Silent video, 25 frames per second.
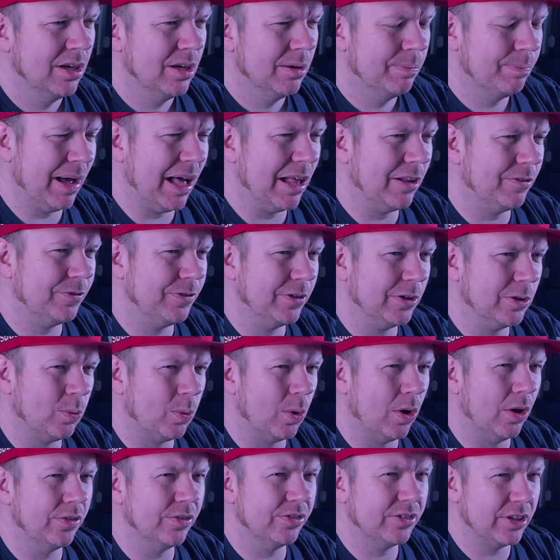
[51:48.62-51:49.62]
Battlefield
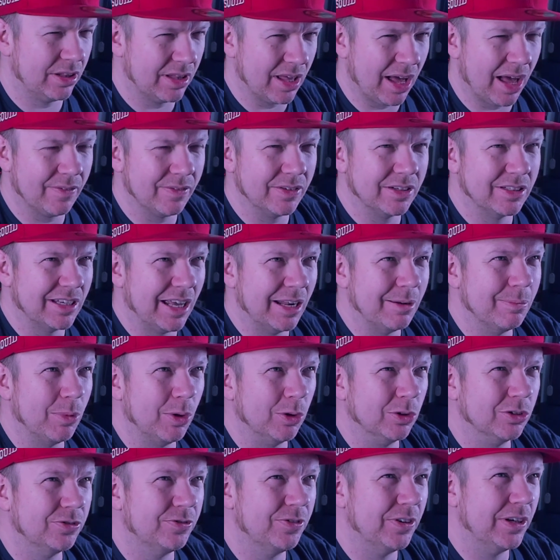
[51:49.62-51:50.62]
1, did that have a
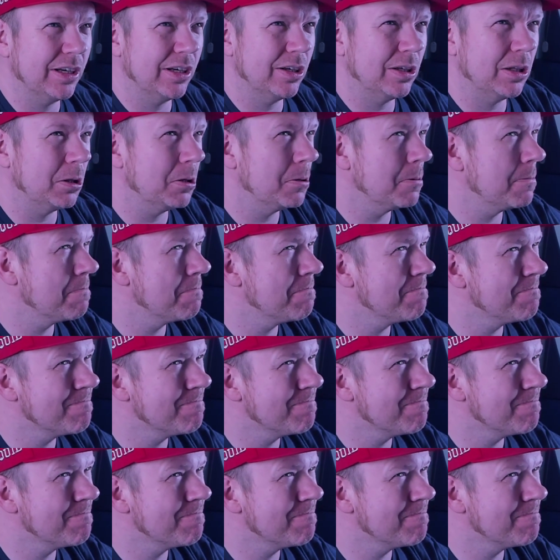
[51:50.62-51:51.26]
sandbox feel?